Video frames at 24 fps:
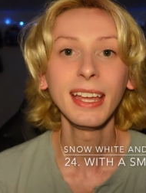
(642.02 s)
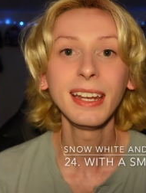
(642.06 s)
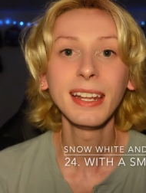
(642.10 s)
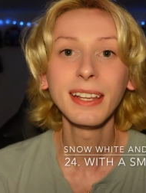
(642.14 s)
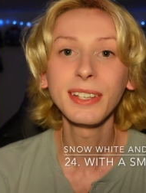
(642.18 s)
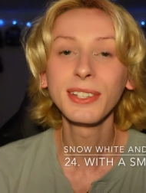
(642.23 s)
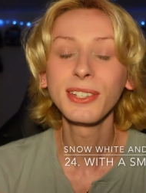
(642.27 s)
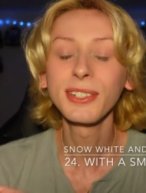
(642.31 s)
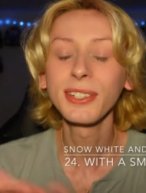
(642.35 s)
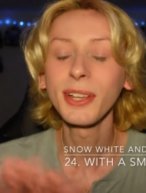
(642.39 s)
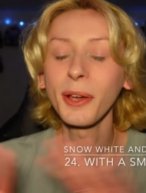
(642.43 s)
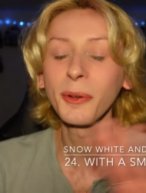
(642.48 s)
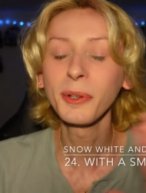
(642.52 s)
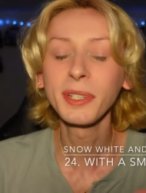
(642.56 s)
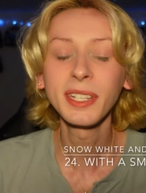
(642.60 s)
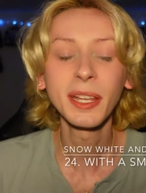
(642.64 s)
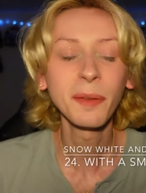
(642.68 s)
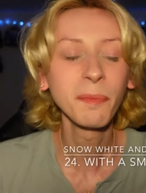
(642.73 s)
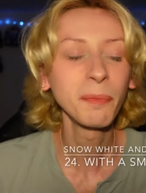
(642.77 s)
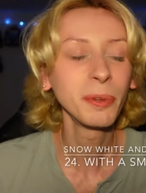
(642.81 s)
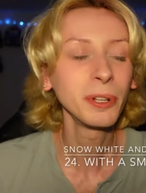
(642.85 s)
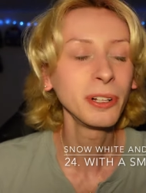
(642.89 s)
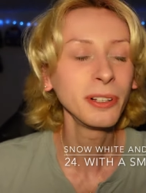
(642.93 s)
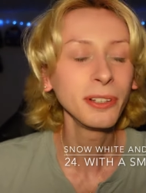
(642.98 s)
It is so
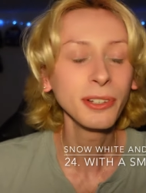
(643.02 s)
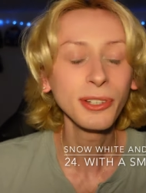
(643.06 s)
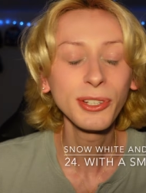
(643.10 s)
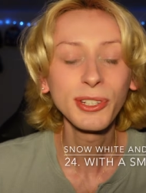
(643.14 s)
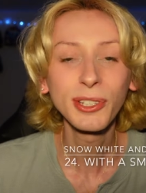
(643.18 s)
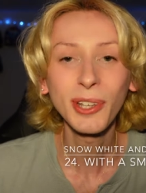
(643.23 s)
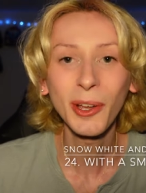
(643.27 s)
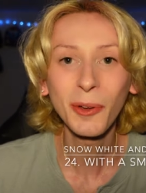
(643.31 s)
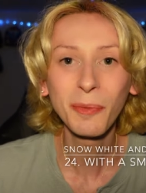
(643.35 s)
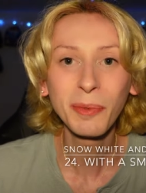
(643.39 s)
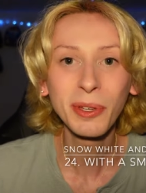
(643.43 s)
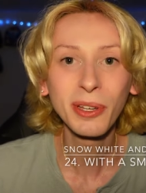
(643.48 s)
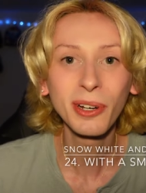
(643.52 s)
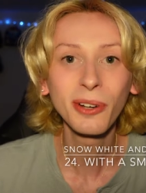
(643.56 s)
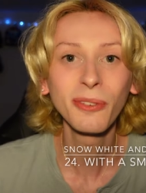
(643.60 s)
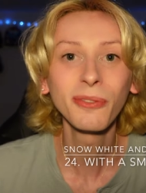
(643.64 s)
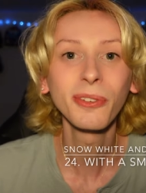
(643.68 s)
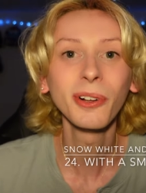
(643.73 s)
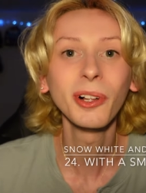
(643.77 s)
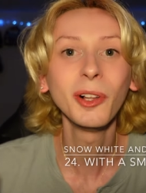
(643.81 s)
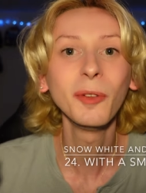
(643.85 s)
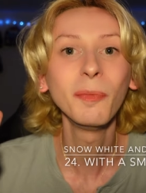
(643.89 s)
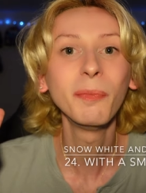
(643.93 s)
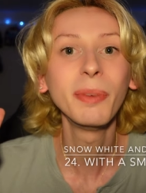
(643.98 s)
simple, so
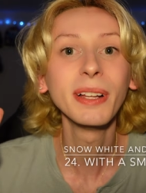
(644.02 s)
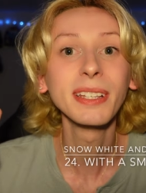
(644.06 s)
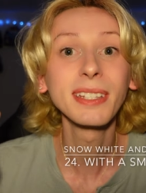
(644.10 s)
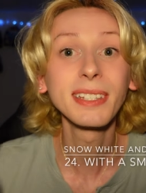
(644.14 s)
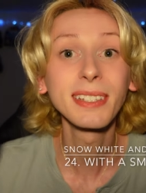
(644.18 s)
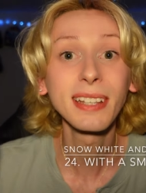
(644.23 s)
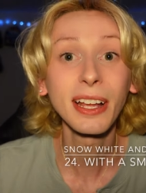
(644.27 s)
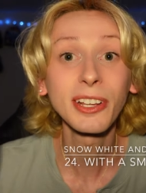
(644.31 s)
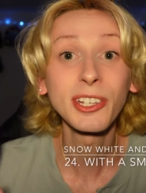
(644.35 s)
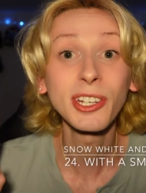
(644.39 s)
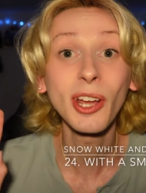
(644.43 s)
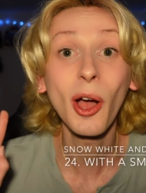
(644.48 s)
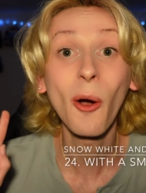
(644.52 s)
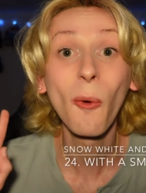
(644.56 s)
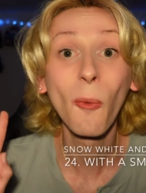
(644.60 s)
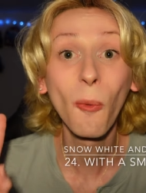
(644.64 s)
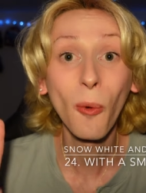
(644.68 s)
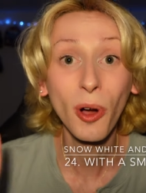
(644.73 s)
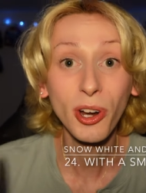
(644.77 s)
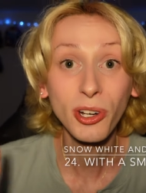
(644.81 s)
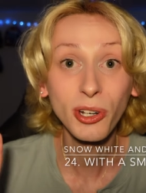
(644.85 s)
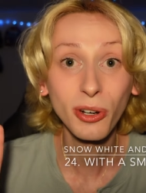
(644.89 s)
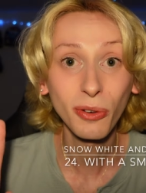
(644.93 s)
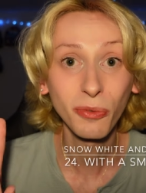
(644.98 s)
beautiful, but such a
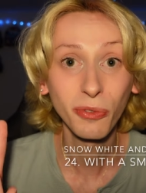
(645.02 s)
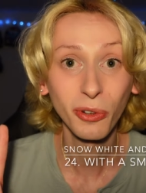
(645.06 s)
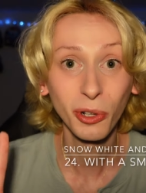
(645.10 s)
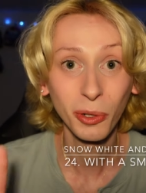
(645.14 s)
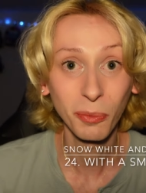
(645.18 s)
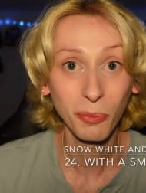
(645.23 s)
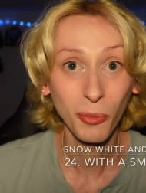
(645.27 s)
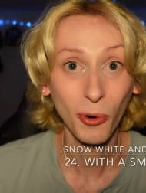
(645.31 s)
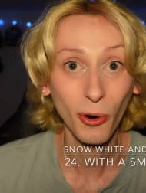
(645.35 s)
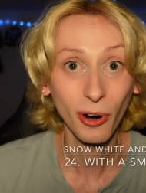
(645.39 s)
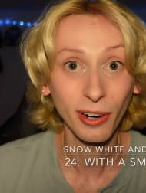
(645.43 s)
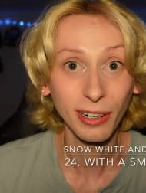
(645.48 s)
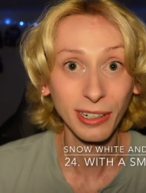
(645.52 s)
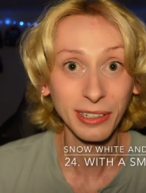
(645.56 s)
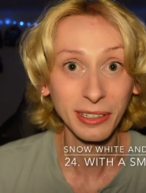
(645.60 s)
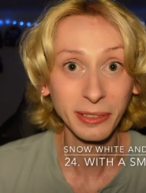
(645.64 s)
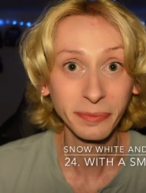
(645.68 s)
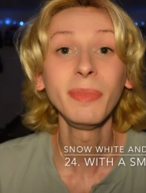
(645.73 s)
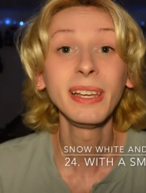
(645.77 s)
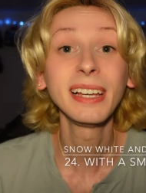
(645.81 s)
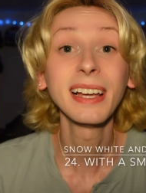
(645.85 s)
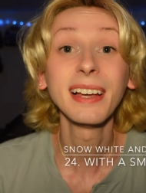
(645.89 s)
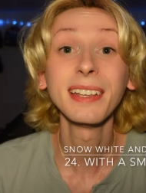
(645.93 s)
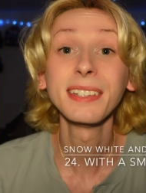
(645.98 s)
wonderful moral
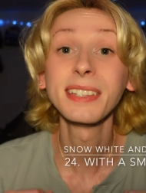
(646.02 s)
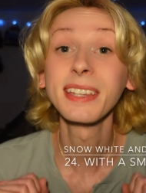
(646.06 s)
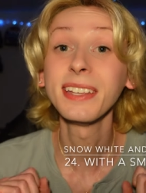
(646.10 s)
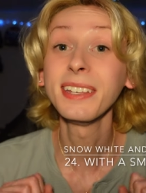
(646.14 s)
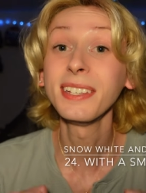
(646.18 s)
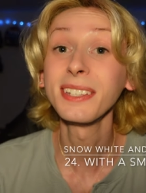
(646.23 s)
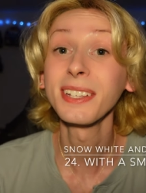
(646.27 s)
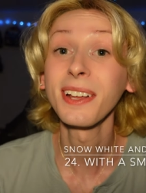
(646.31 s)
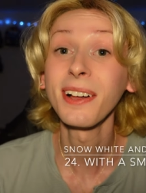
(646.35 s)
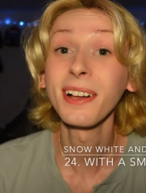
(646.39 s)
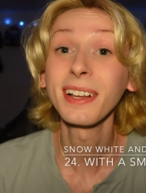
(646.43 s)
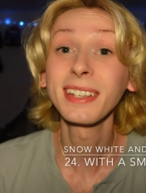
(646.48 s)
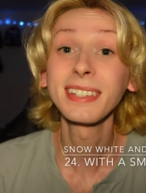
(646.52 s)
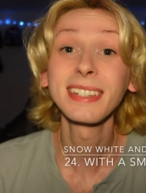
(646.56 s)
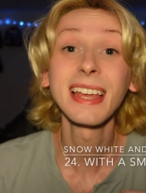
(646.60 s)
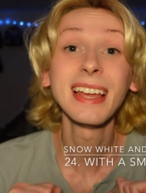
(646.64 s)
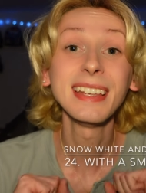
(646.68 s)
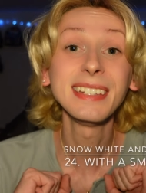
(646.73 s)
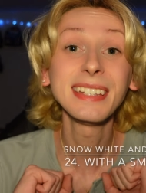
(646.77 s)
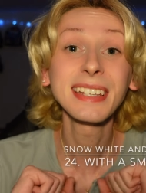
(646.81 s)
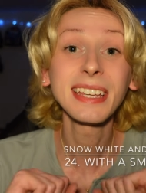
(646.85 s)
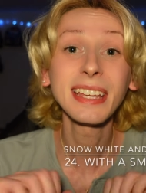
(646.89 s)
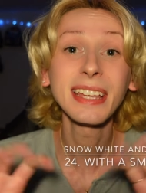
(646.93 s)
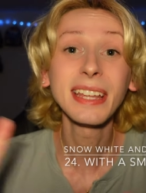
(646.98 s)
because this song
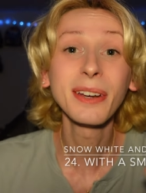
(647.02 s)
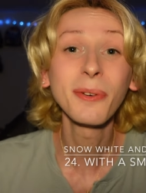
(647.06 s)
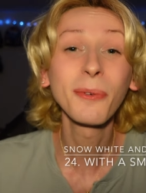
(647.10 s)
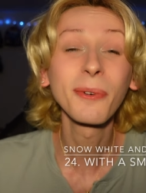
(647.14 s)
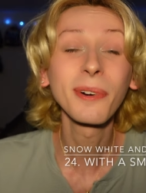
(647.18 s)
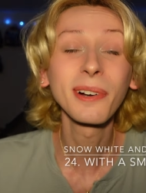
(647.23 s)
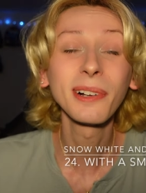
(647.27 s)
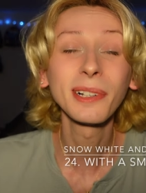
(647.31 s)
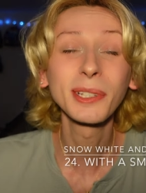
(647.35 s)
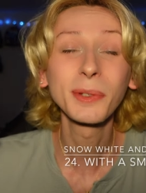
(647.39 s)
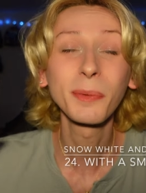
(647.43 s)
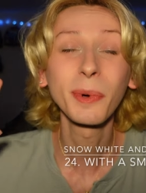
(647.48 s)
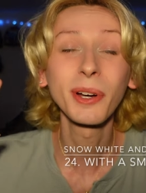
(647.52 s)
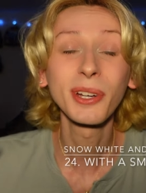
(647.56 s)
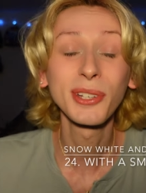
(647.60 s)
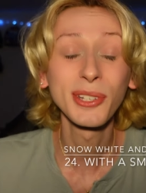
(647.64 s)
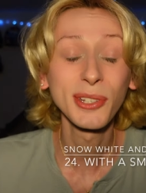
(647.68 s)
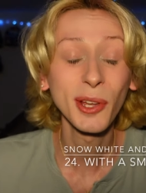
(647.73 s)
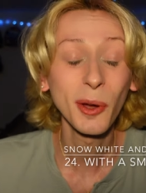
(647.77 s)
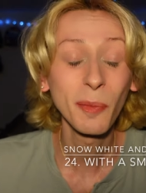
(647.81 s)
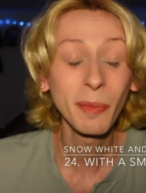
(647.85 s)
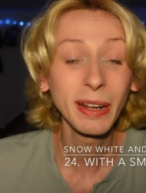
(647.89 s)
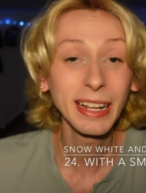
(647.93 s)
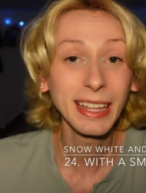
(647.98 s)
says, in a world where
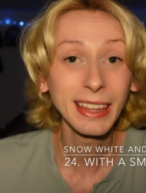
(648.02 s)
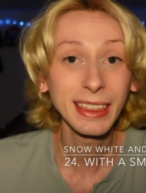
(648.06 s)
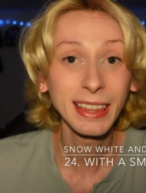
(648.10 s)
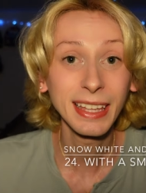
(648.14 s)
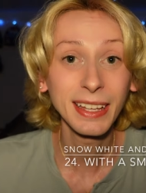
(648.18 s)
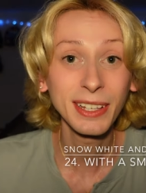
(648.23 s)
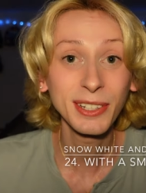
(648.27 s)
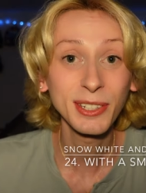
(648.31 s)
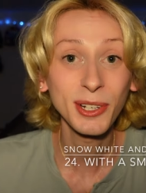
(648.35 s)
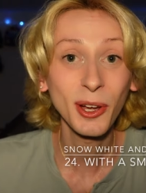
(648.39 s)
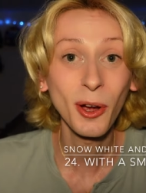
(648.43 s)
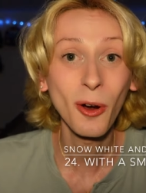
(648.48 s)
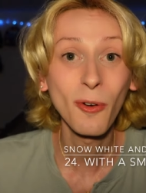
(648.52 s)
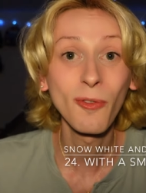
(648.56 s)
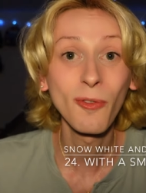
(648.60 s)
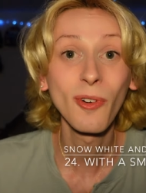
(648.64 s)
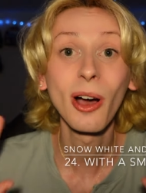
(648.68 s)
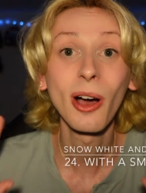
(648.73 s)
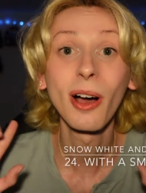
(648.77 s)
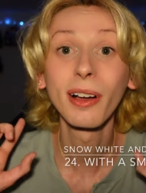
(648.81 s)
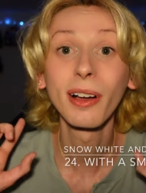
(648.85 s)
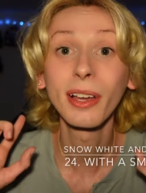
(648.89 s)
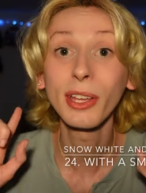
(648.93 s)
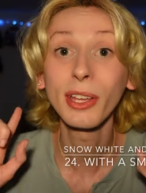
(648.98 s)
so many things go
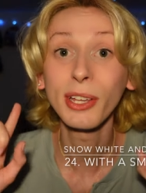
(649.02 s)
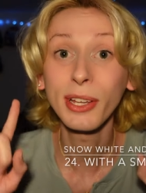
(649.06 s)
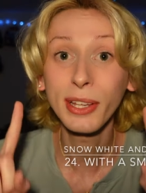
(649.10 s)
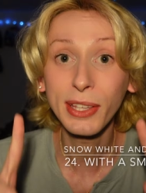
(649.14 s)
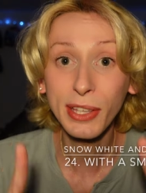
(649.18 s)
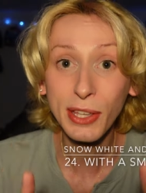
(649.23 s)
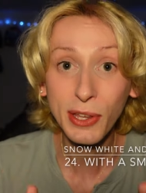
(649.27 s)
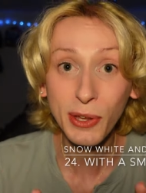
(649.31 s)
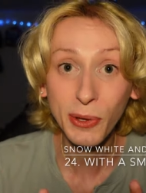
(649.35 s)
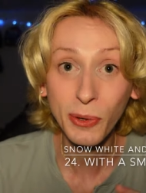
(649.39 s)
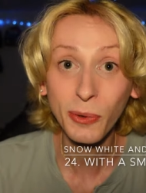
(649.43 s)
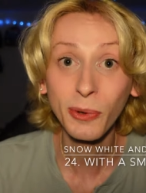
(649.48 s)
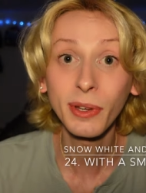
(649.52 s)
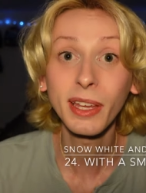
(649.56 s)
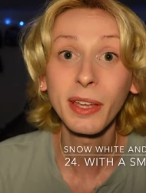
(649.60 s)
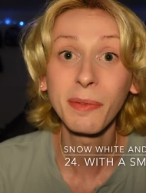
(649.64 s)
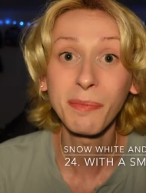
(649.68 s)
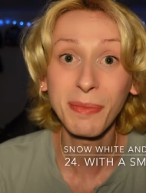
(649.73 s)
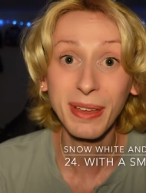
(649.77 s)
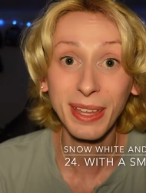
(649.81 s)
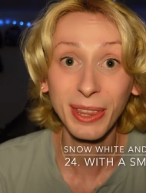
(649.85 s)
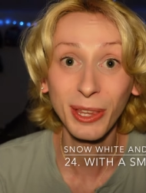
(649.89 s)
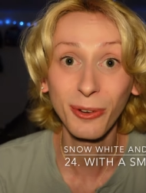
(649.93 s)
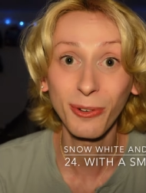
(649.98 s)
wrong, you can
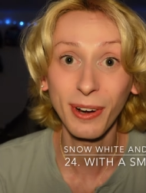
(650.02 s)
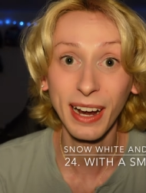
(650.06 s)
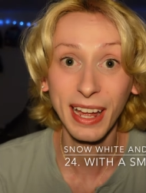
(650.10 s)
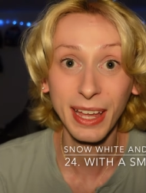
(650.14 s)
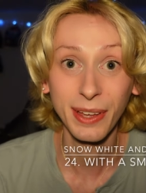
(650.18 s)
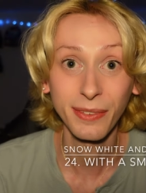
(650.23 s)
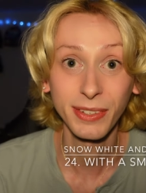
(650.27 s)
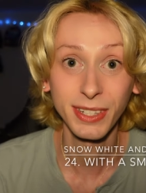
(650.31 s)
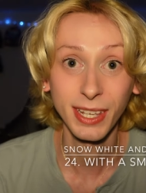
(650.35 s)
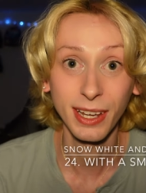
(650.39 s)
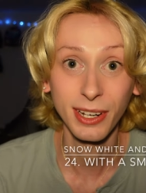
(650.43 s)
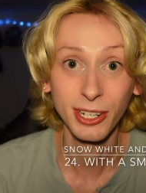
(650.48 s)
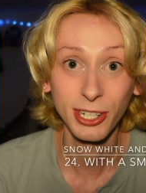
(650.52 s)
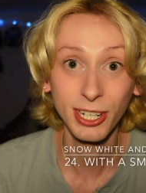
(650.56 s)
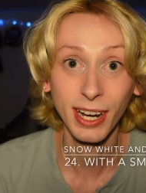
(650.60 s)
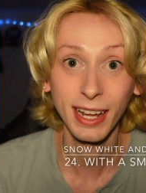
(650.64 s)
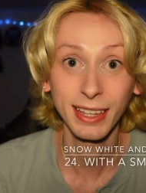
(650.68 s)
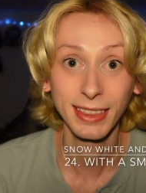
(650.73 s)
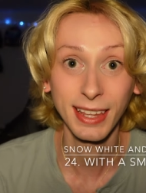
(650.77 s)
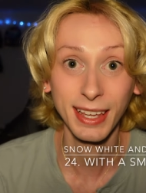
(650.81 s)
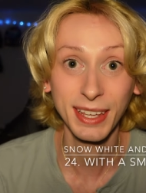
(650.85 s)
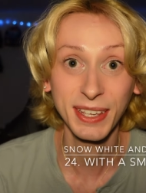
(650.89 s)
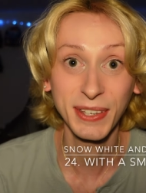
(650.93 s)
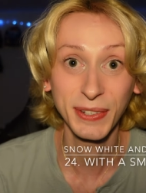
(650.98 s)
be the ray of
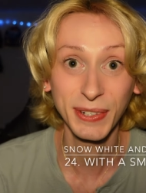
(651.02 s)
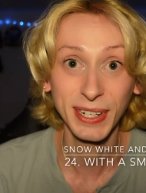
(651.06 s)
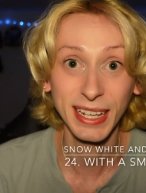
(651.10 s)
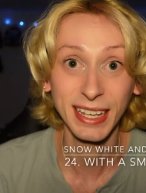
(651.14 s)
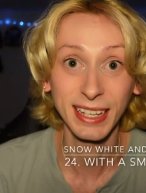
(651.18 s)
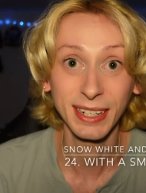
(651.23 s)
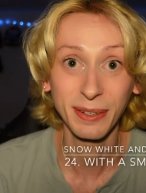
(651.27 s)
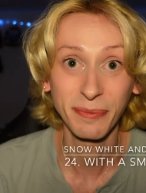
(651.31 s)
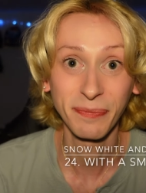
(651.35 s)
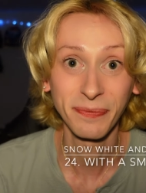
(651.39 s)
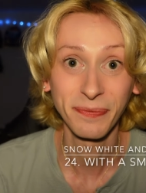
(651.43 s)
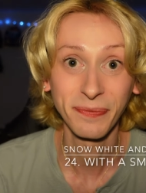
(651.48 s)
sunshine that you need.